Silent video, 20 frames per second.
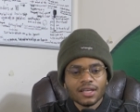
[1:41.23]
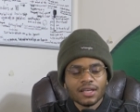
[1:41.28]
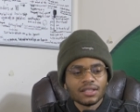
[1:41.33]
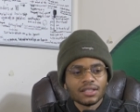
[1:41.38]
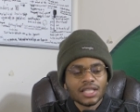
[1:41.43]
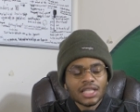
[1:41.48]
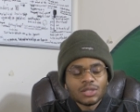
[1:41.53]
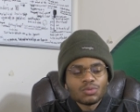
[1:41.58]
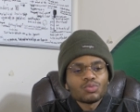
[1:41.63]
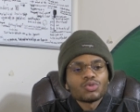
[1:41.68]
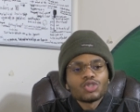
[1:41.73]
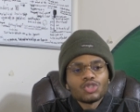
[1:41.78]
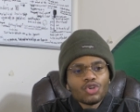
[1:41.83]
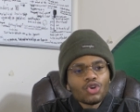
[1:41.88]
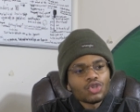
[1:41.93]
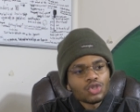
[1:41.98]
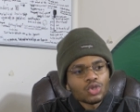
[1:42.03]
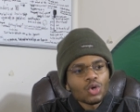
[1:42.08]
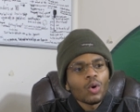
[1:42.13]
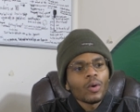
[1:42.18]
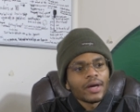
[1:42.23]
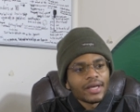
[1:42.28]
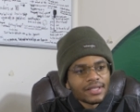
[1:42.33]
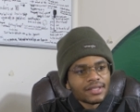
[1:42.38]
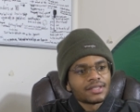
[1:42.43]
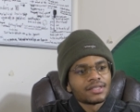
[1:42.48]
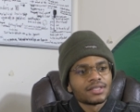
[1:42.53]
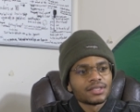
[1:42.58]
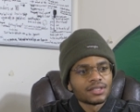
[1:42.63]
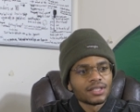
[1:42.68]
This was your
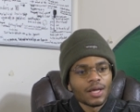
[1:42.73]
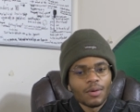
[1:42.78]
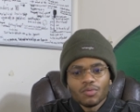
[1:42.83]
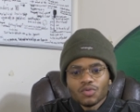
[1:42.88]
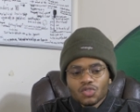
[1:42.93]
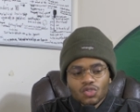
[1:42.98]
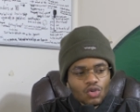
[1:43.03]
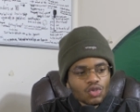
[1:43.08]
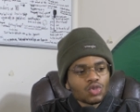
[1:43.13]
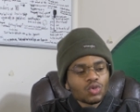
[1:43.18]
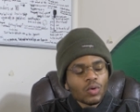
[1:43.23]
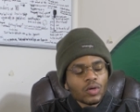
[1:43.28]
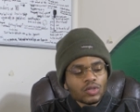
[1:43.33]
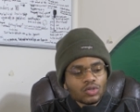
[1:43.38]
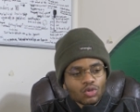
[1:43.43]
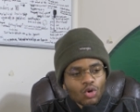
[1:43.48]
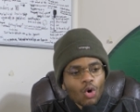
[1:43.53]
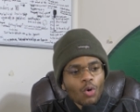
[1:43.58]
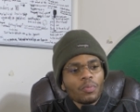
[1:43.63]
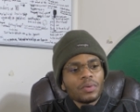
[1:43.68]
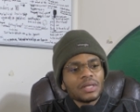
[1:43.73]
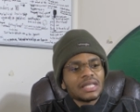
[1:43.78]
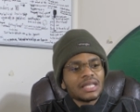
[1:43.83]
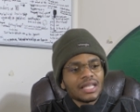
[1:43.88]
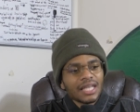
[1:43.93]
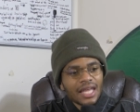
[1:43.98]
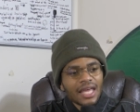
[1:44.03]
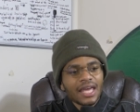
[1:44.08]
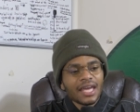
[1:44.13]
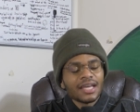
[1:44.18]
choice. It was your choice to open your
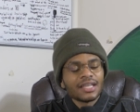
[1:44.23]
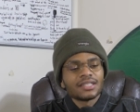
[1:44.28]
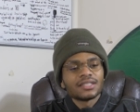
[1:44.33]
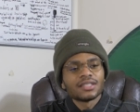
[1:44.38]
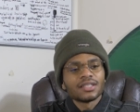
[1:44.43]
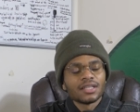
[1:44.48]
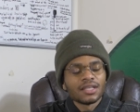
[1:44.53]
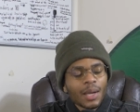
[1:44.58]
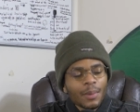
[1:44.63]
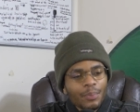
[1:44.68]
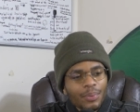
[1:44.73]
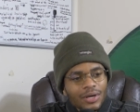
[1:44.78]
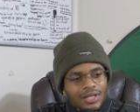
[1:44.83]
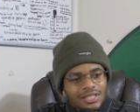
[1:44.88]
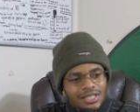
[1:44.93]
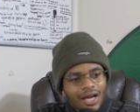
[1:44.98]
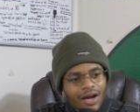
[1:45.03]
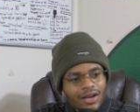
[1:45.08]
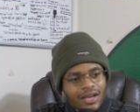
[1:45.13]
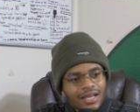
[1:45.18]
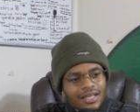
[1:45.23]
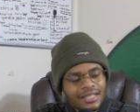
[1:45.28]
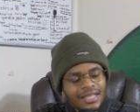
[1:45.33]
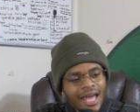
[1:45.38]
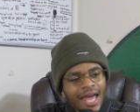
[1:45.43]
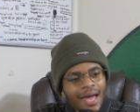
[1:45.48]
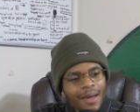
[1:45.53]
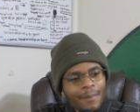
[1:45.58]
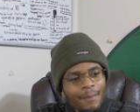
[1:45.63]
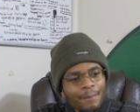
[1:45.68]
legs and push out a
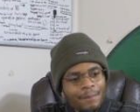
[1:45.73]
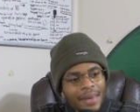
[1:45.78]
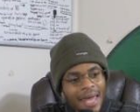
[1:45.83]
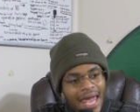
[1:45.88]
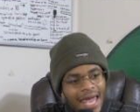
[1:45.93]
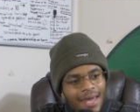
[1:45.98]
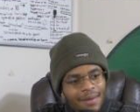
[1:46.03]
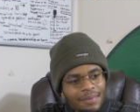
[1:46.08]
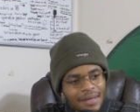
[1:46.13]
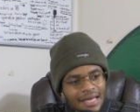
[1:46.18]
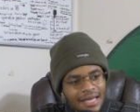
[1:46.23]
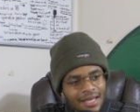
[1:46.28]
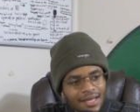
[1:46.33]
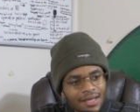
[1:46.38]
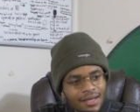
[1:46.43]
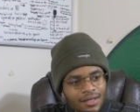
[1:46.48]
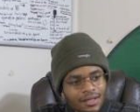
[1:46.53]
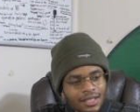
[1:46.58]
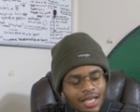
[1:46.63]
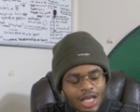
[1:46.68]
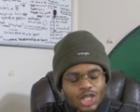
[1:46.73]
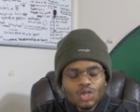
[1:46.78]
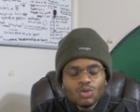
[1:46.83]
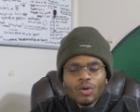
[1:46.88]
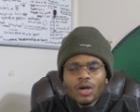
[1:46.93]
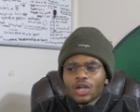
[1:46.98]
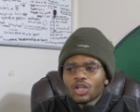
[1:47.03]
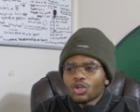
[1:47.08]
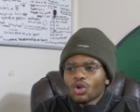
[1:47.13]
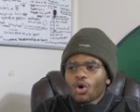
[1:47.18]
damn baby that you
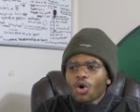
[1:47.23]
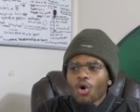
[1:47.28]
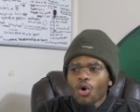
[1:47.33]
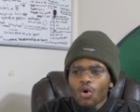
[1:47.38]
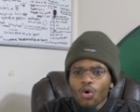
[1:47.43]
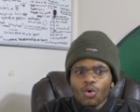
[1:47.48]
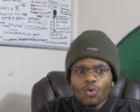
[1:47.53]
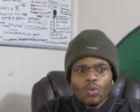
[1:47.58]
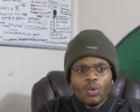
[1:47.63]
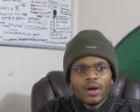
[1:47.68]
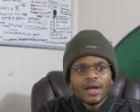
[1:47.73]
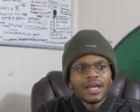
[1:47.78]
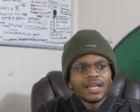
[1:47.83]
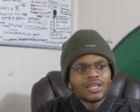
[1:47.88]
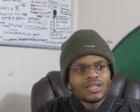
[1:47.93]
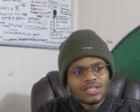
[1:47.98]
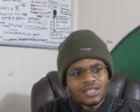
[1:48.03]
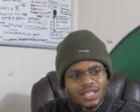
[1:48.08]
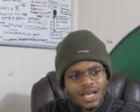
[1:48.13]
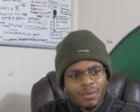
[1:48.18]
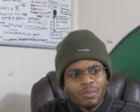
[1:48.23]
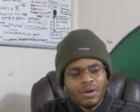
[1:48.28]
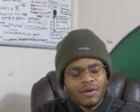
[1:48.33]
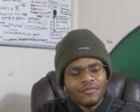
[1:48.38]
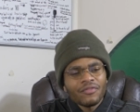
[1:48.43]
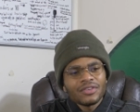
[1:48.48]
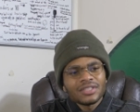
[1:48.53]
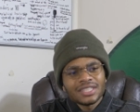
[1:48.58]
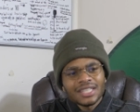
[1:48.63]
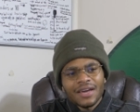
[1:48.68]
had to hold in your
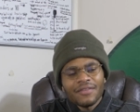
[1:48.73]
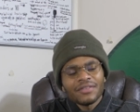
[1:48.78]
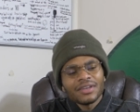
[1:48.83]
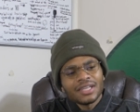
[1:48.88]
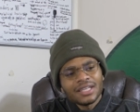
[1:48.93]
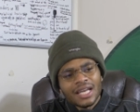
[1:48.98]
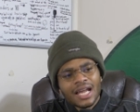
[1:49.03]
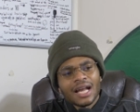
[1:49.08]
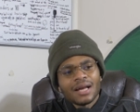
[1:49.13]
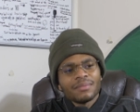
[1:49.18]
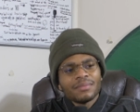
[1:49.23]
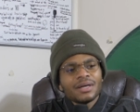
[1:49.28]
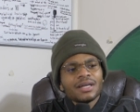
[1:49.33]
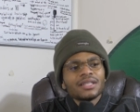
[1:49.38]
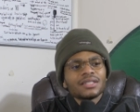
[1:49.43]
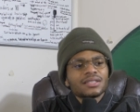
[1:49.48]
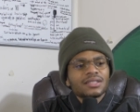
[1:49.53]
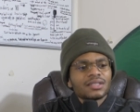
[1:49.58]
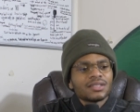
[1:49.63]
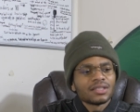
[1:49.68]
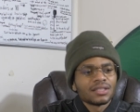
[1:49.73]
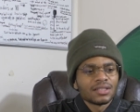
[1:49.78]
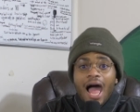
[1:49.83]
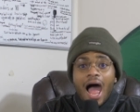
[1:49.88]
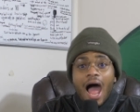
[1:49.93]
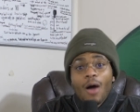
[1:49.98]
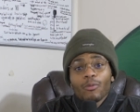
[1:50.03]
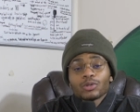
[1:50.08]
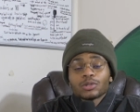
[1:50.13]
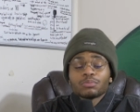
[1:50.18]
stomach for seven to nine months.
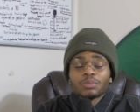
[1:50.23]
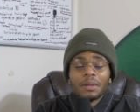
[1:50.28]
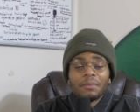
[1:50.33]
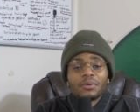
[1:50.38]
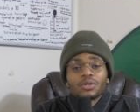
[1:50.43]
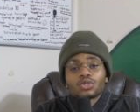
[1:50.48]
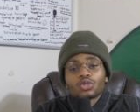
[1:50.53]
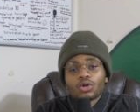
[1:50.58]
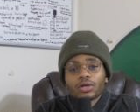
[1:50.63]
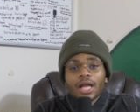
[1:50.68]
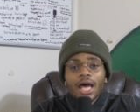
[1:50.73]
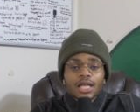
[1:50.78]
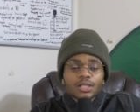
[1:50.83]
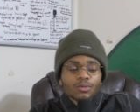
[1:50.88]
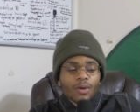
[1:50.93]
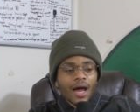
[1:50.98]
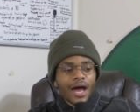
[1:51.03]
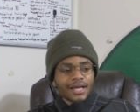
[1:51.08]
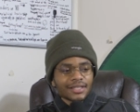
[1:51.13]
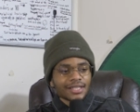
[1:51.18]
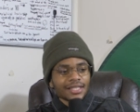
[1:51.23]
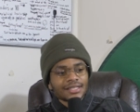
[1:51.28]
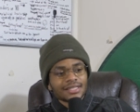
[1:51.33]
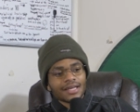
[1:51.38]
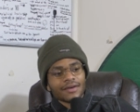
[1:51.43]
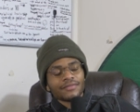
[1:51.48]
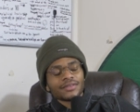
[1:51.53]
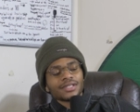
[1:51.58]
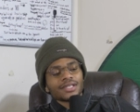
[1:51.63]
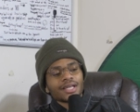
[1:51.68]
I was premature. That's why I say
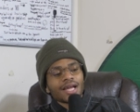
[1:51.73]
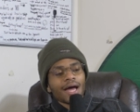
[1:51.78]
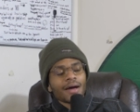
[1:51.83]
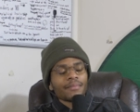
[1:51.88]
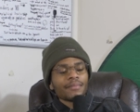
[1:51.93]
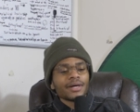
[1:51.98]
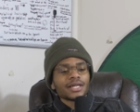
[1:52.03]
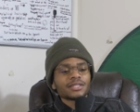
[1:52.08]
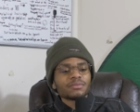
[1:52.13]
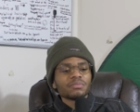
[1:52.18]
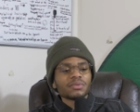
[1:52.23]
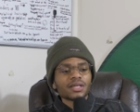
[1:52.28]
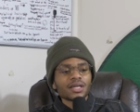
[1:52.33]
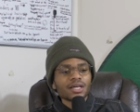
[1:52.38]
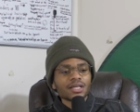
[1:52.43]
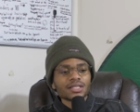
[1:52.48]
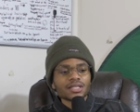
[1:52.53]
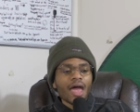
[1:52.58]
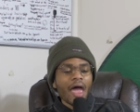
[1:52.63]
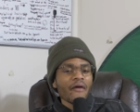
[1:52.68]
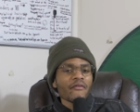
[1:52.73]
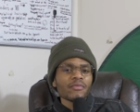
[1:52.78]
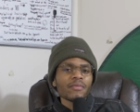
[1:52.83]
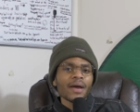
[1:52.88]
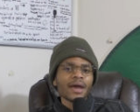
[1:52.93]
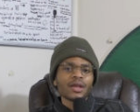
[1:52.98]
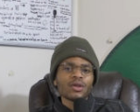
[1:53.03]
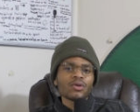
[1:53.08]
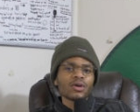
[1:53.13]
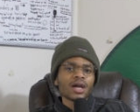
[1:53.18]
seven to nine months because
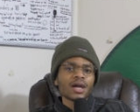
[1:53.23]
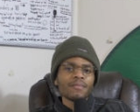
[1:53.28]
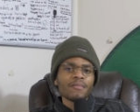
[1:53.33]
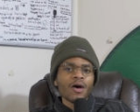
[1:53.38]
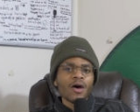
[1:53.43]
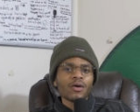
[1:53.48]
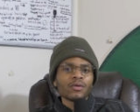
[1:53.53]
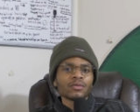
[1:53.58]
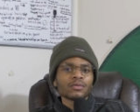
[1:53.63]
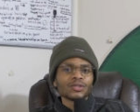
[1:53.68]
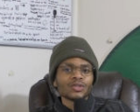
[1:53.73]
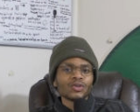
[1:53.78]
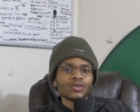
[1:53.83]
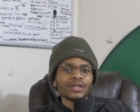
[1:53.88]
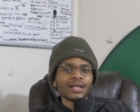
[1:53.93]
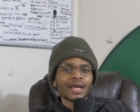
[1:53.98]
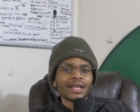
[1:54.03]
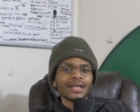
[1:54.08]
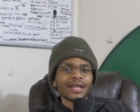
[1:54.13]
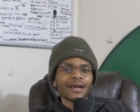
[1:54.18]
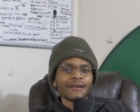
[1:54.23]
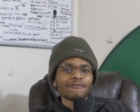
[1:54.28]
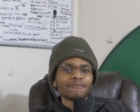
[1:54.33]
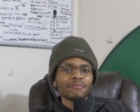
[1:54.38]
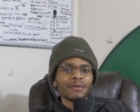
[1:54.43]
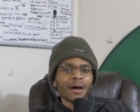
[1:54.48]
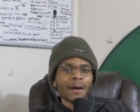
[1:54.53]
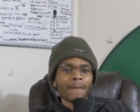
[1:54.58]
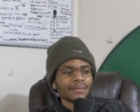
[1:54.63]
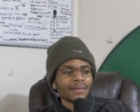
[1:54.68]
everybody don't come out during that ninth
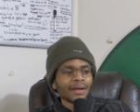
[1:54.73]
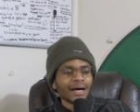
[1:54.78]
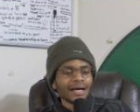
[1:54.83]
month.